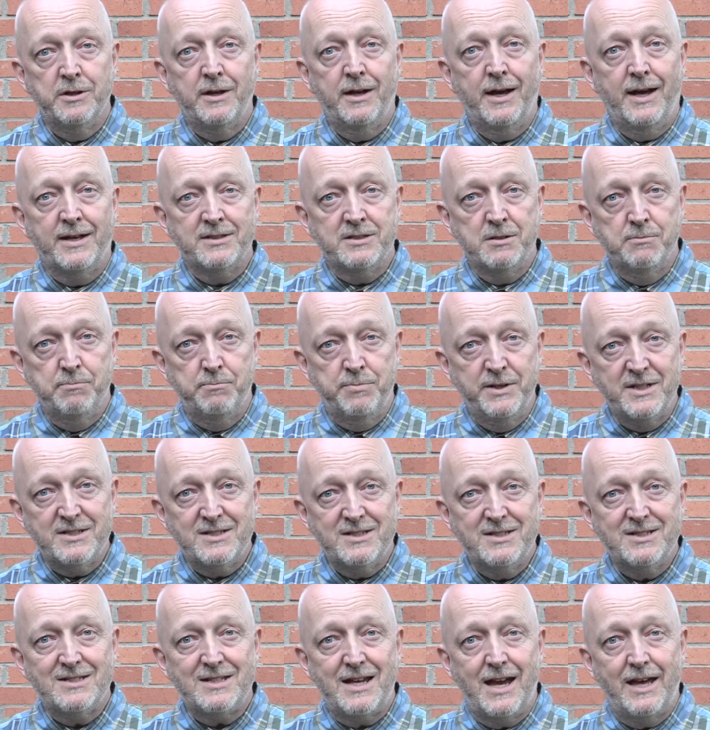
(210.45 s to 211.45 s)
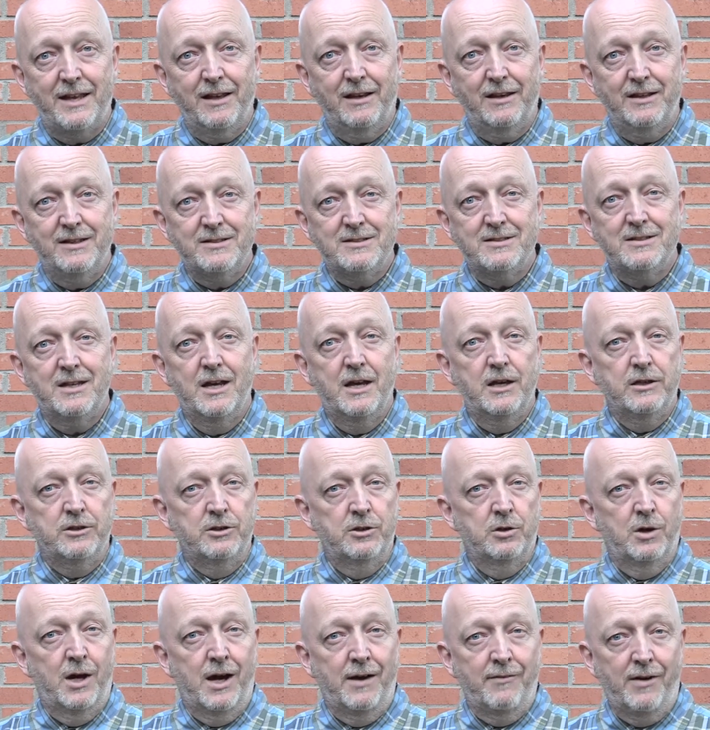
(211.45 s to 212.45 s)
As a business analyst,
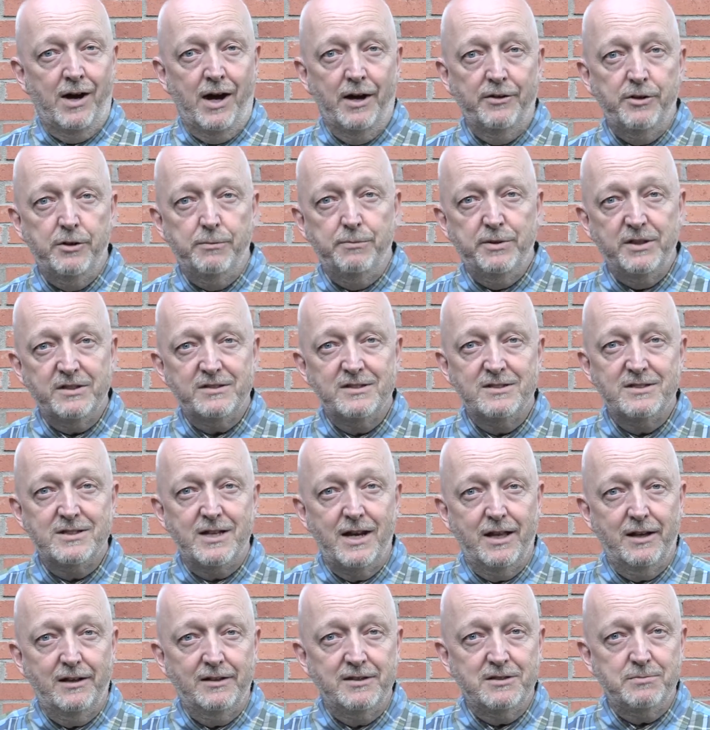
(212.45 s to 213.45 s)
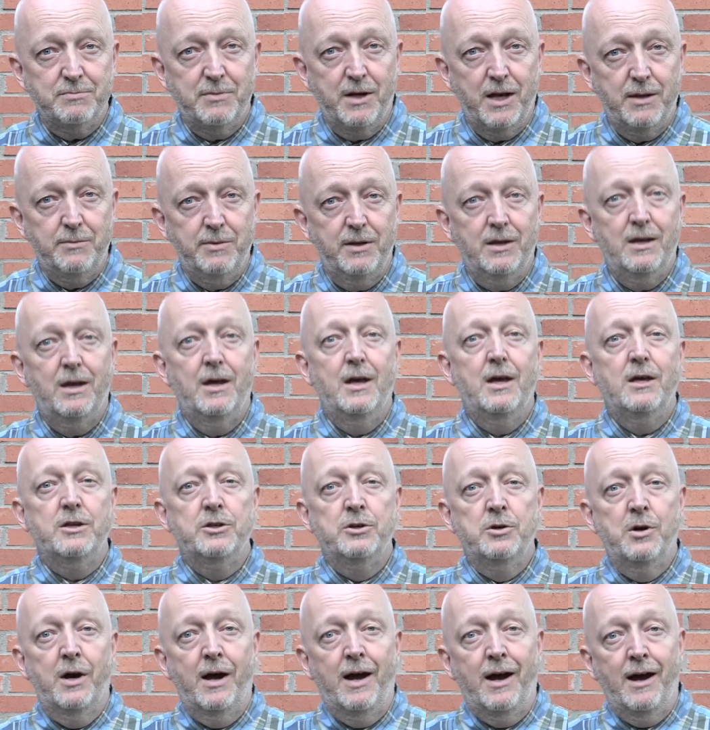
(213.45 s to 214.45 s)
you have other business analysts maybe,
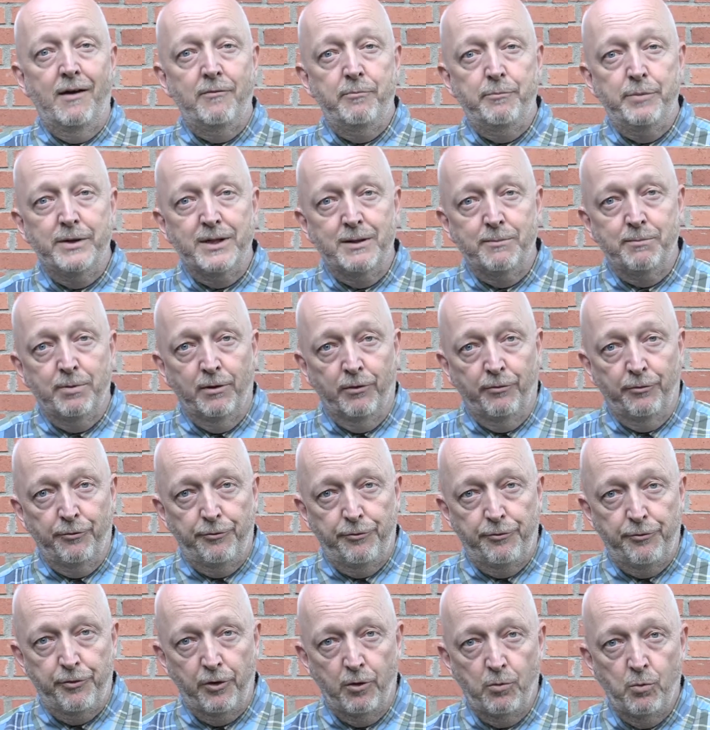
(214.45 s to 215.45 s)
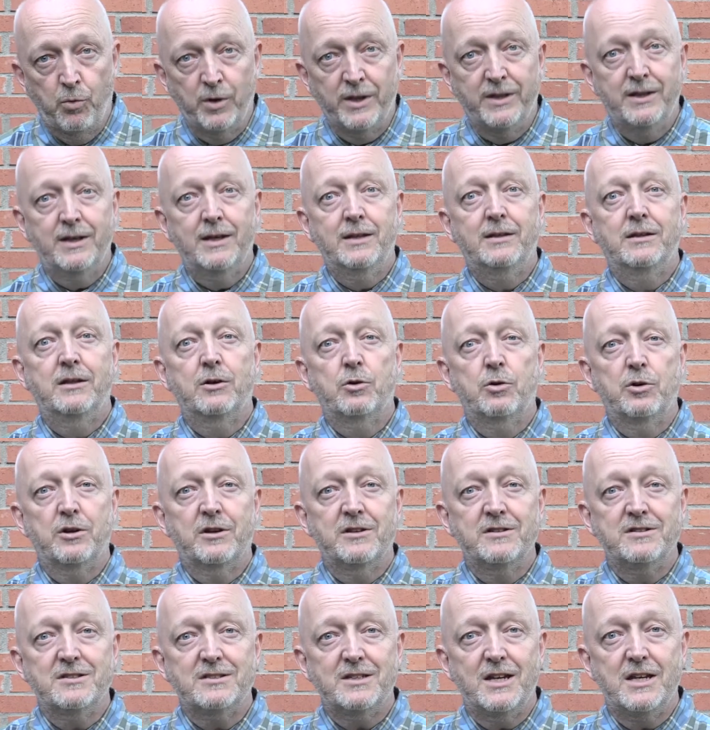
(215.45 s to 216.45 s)
you have people from within the
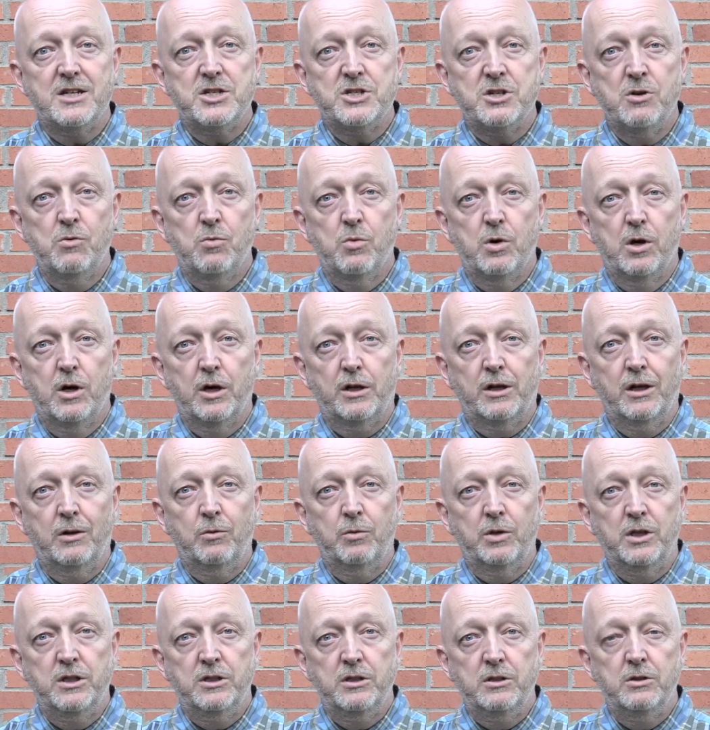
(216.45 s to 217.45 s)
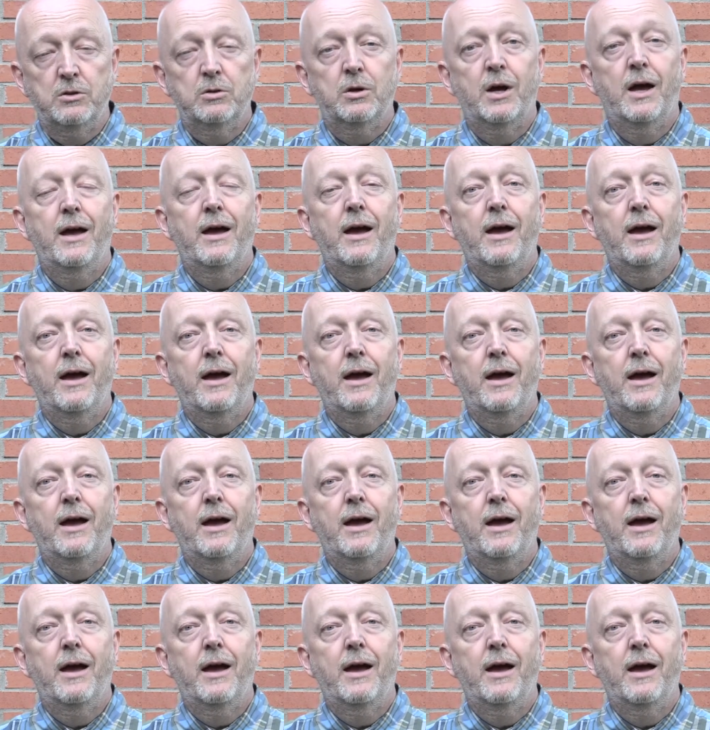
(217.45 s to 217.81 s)
organization working with you.